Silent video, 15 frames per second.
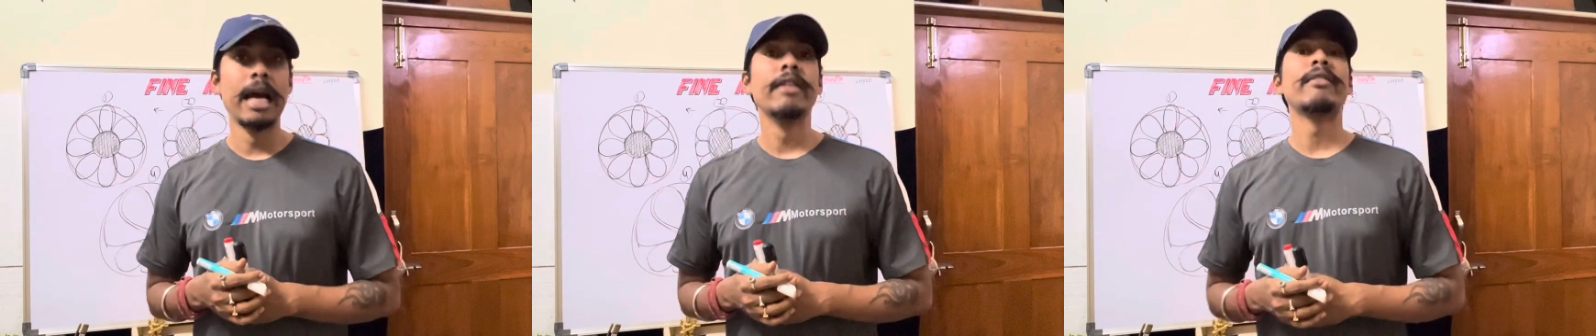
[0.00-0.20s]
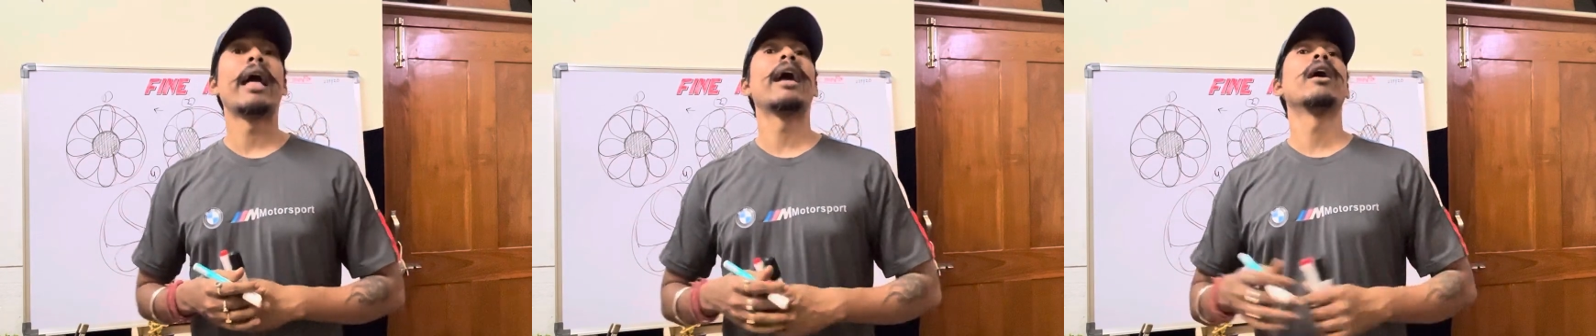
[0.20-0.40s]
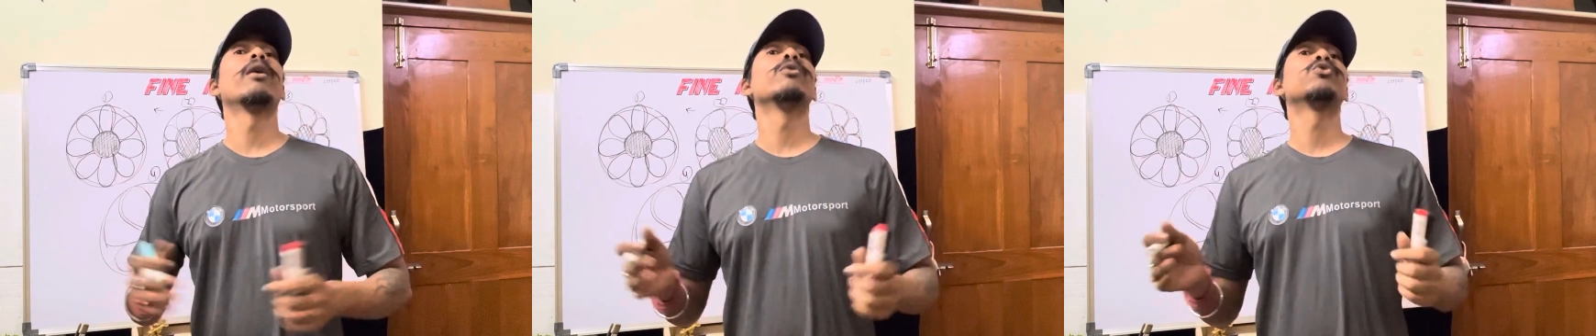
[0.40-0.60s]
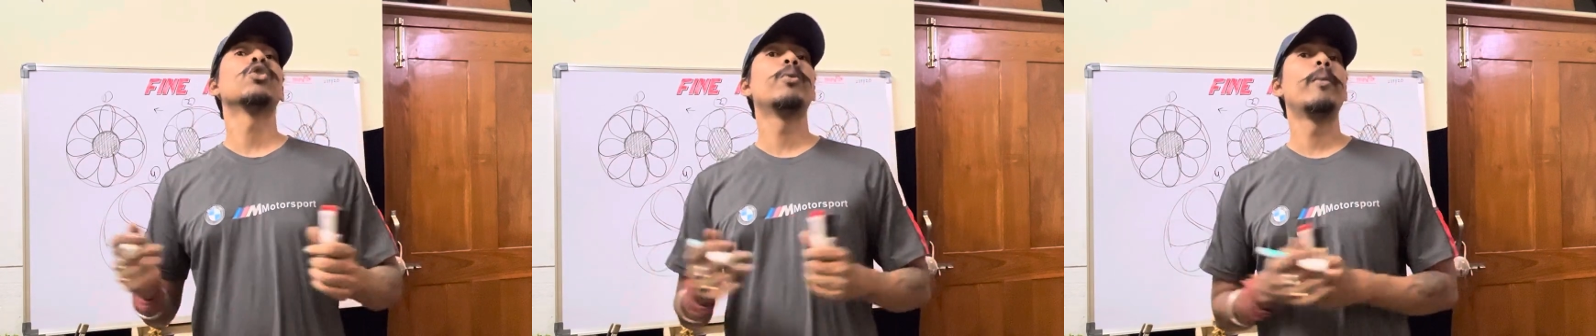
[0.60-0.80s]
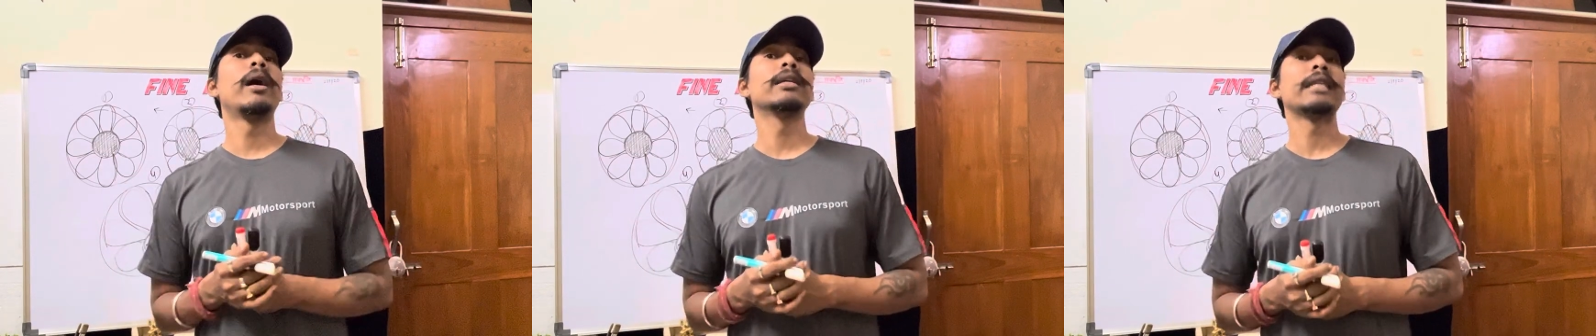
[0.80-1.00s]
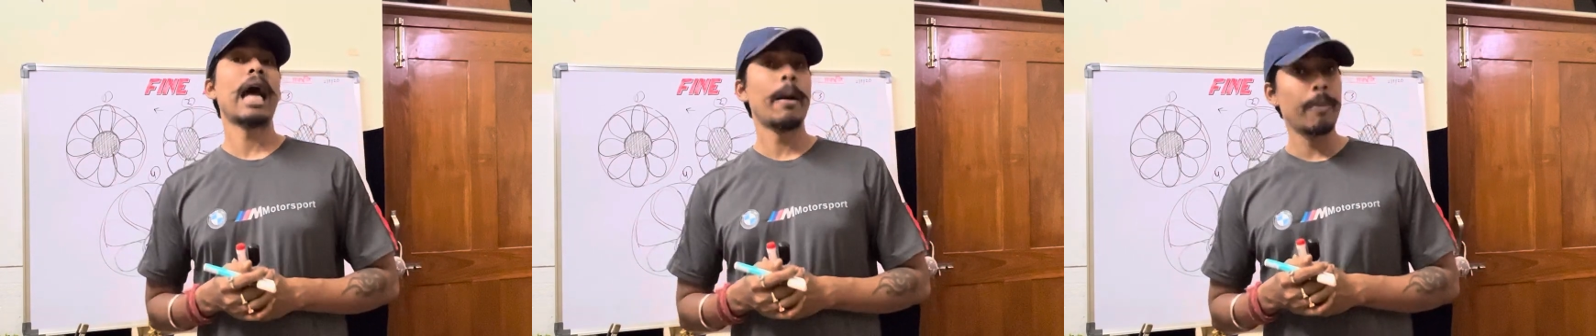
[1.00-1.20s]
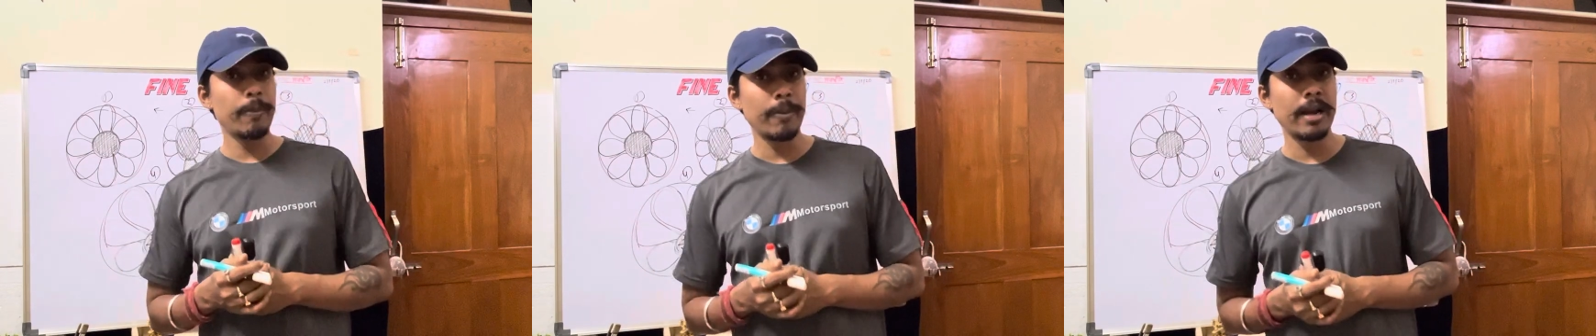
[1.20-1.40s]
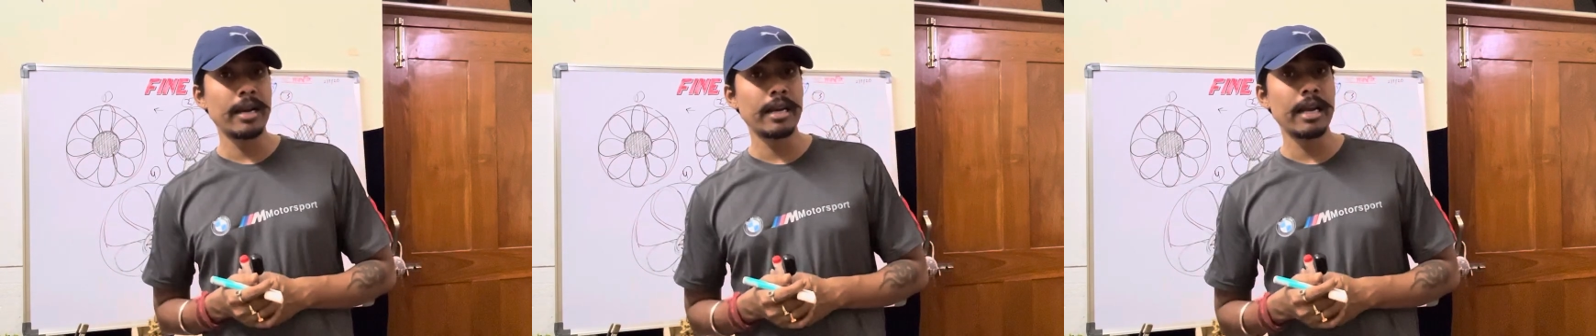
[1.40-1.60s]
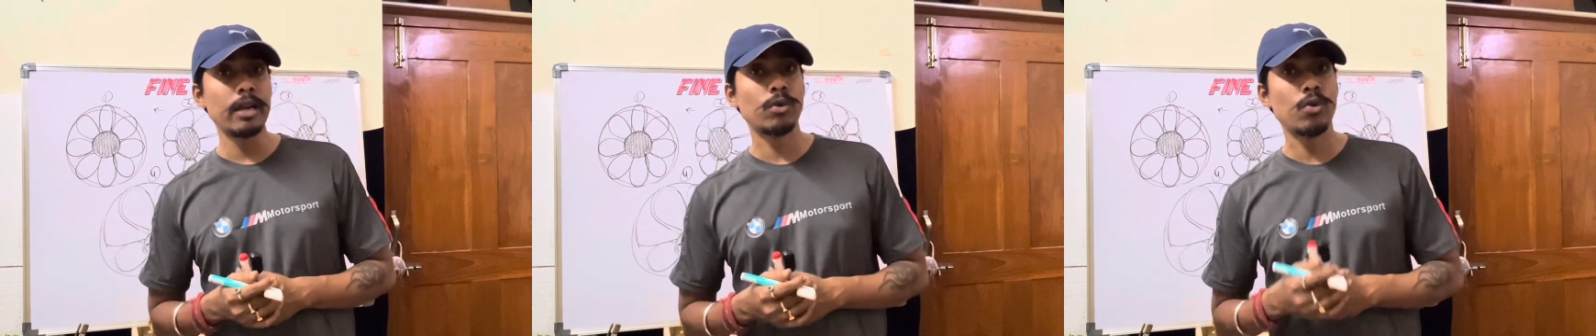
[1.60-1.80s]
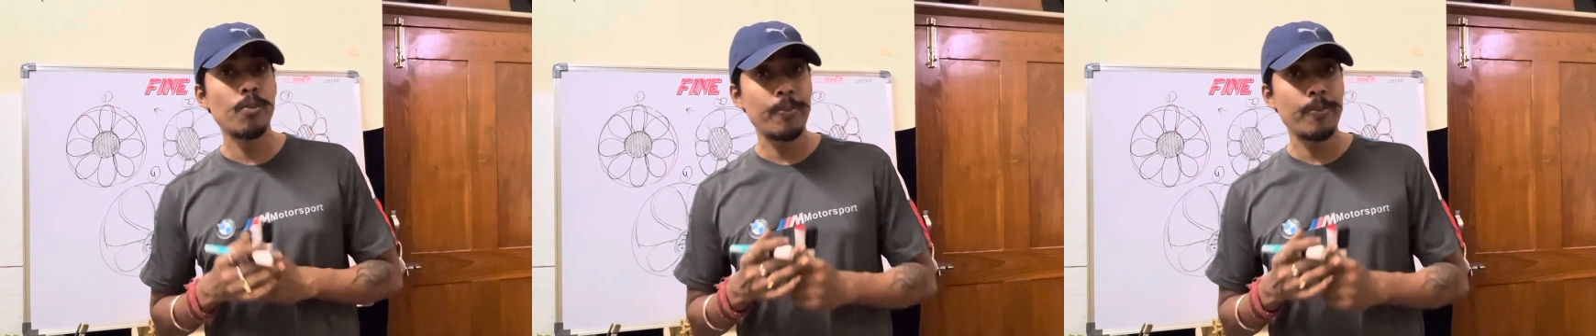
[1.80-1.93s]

Thank you so much. Happy painting. Do